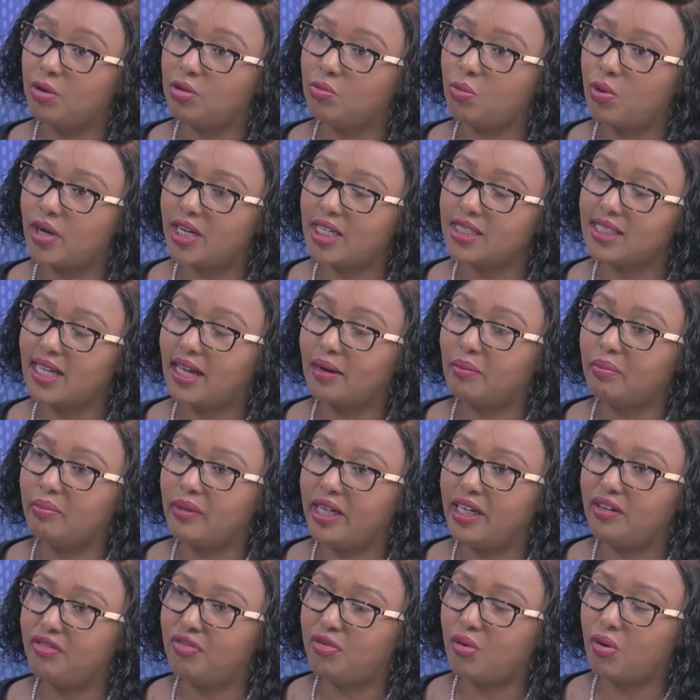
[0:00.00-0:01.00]
What does that
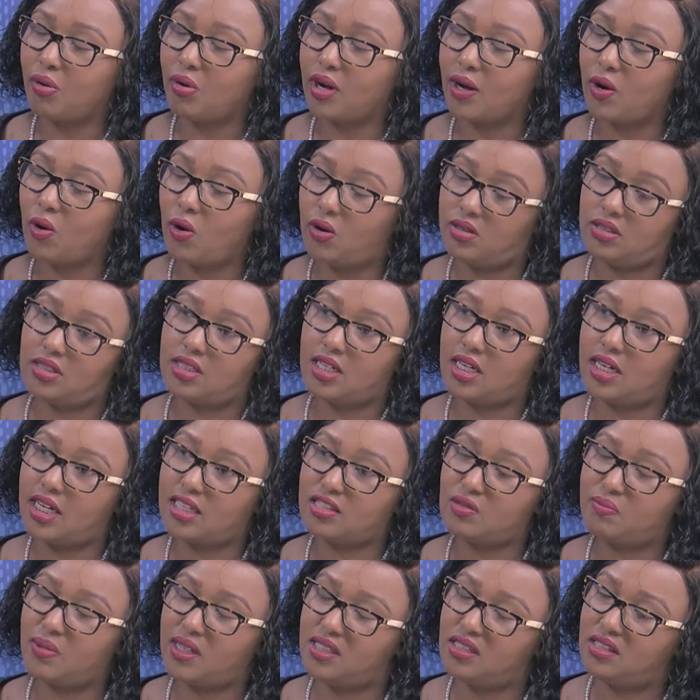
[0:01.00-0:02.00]
mean for cost and
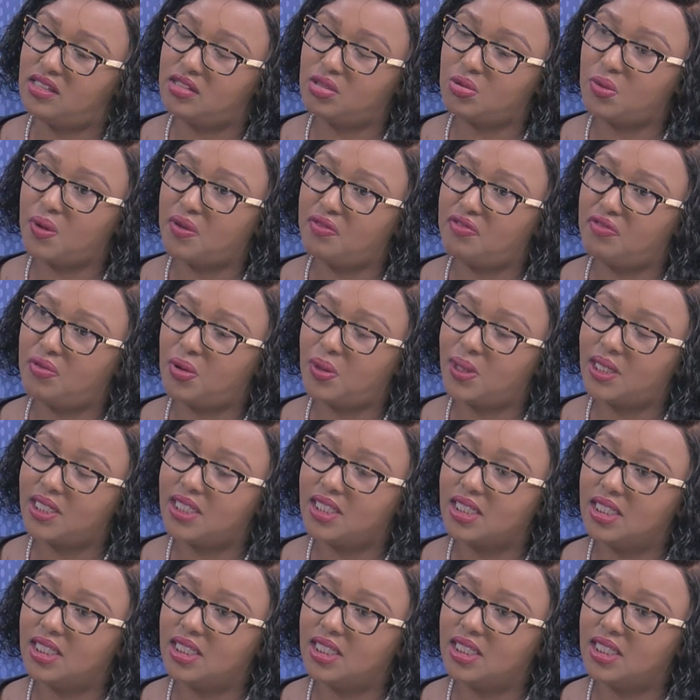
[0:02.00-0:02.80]
expenses going forward?